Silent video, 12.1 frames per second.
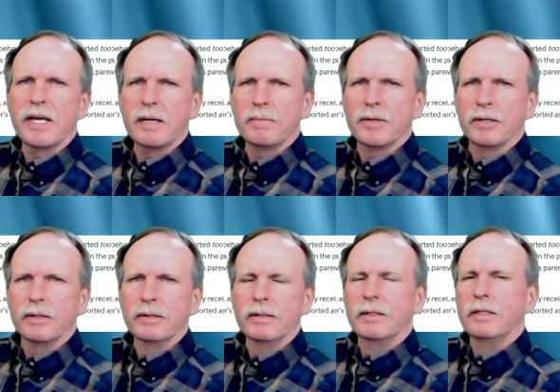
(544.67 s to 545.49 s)

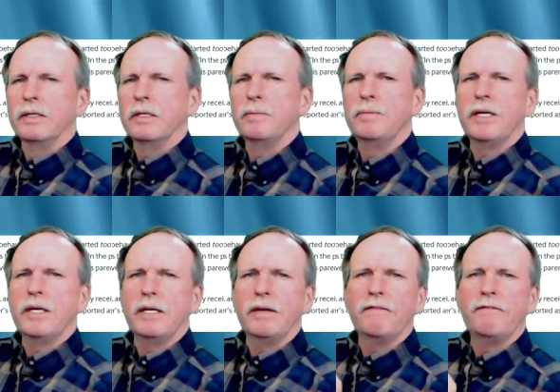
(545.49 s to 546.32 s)
paper to
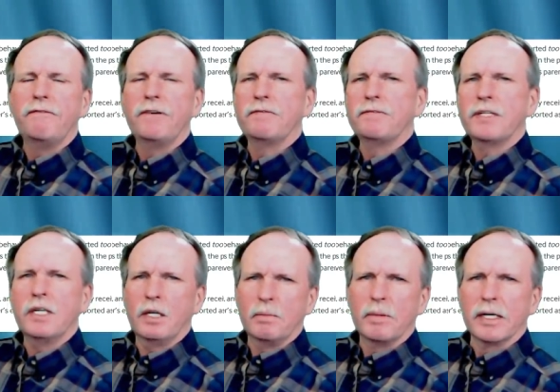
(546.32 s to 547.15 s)
be
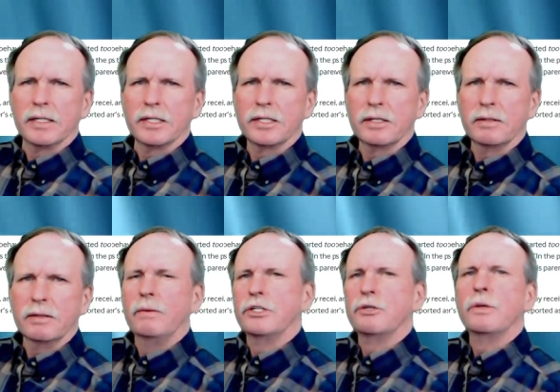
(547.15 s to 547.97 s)
15 months,
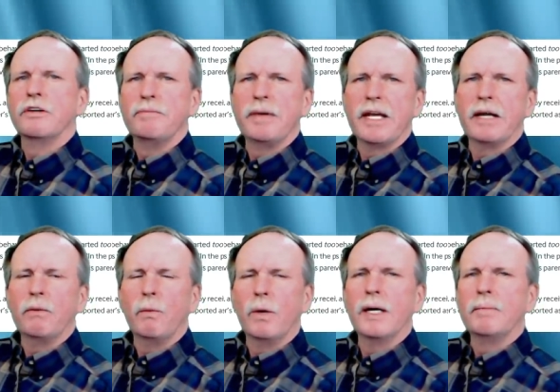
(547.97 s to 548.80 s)
which would have made
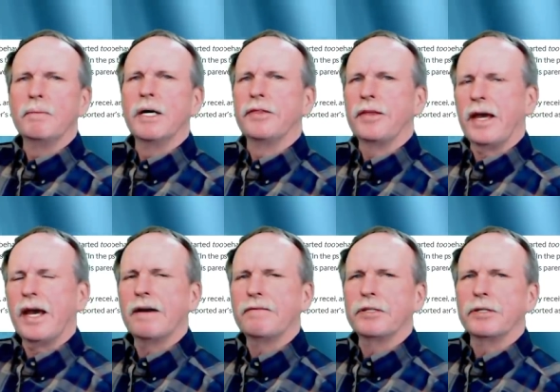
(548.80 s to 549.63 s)
it 1 month
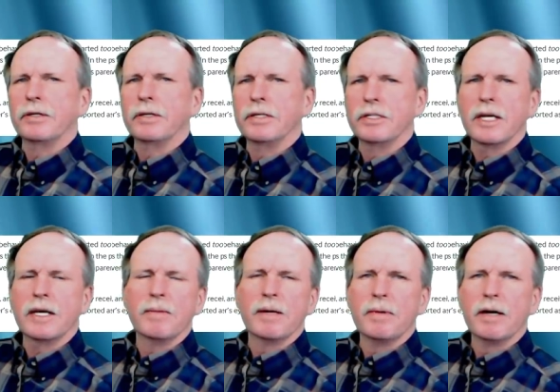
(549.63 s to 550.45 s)
after his
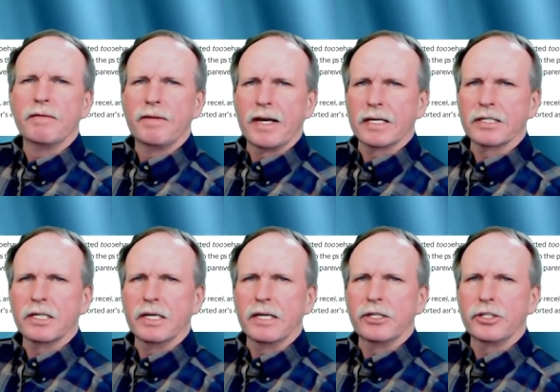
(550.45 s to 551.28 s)
MMR
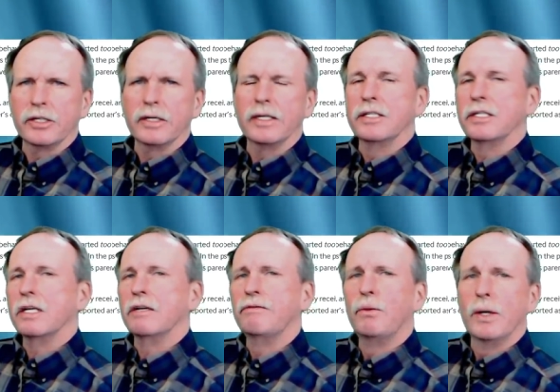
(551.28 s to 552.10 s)
vaccination
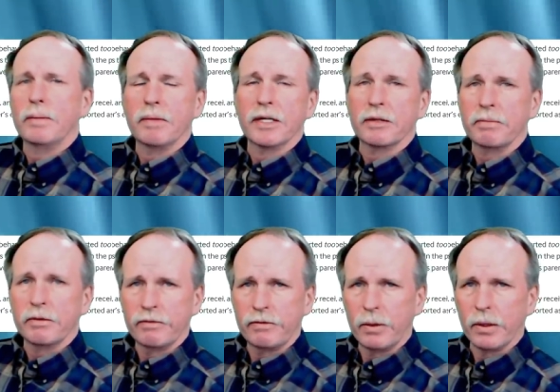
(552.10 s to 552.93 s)
instead of 1 month
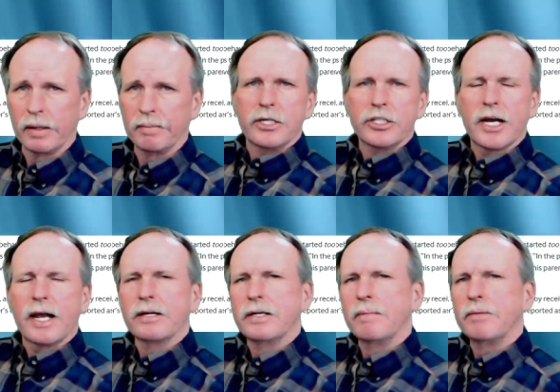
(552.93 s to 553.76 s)
before.
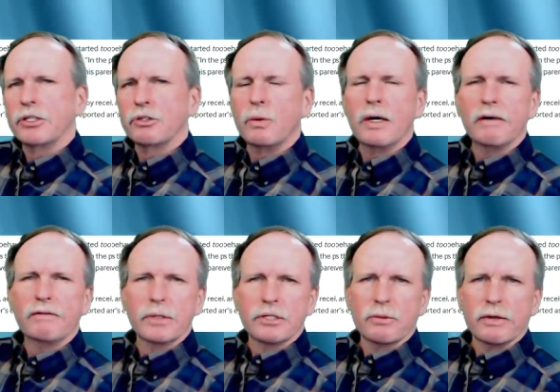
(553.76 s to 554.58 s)
Child number
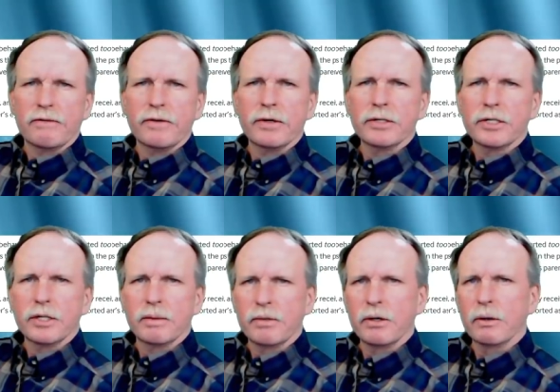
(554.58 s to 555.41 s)
12 was referred to
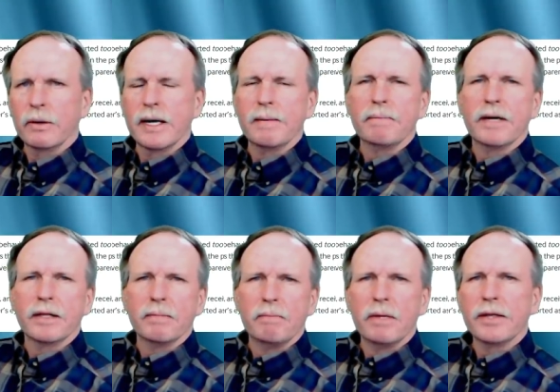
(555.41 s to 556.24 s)
the program by
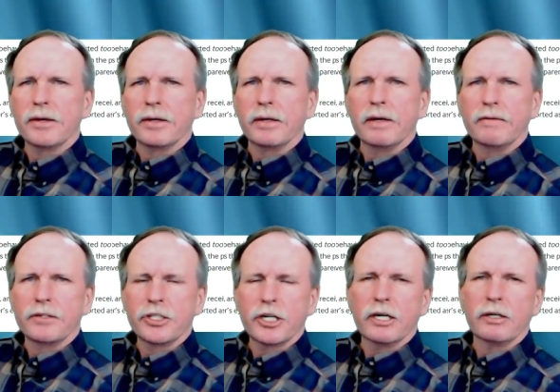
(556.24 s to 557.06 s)
the mother
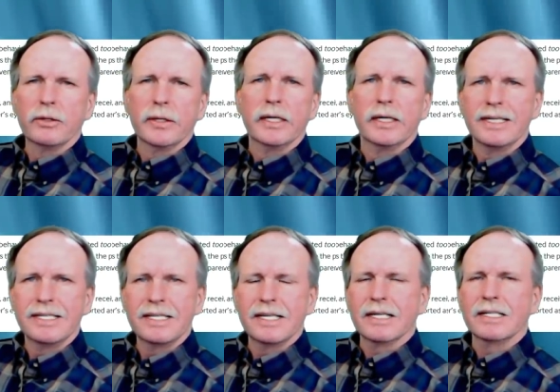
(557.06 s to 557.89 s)
of children
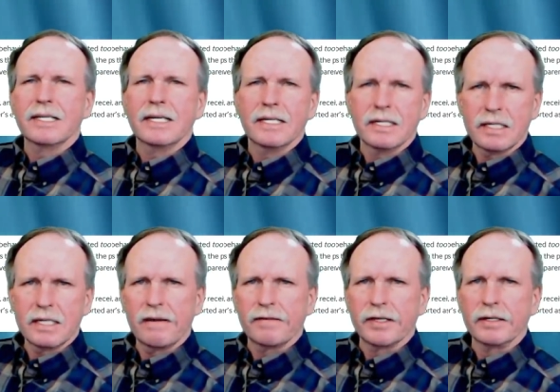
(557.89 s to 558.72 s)
6 and
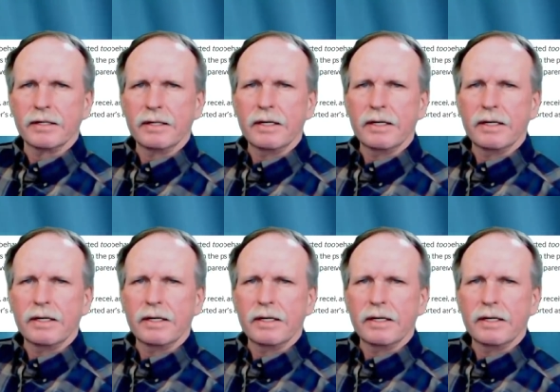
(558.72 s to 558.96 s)
7.